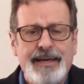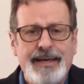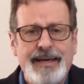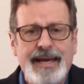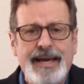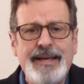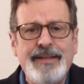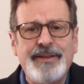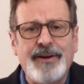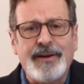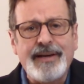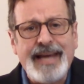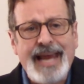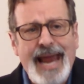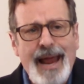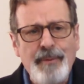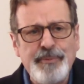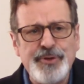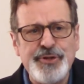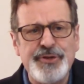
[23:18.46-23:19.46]
either
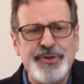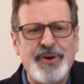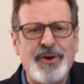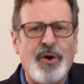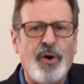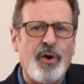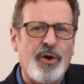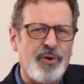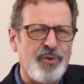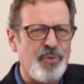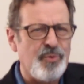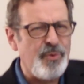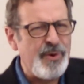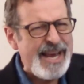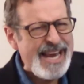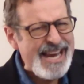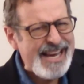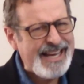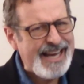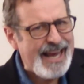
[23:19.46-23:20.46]
capture or
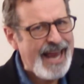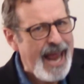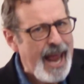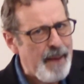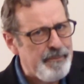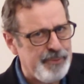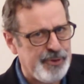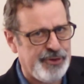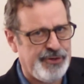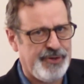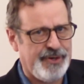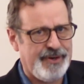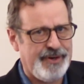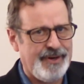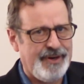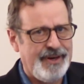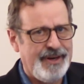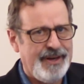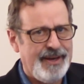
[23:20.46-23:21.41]
recapture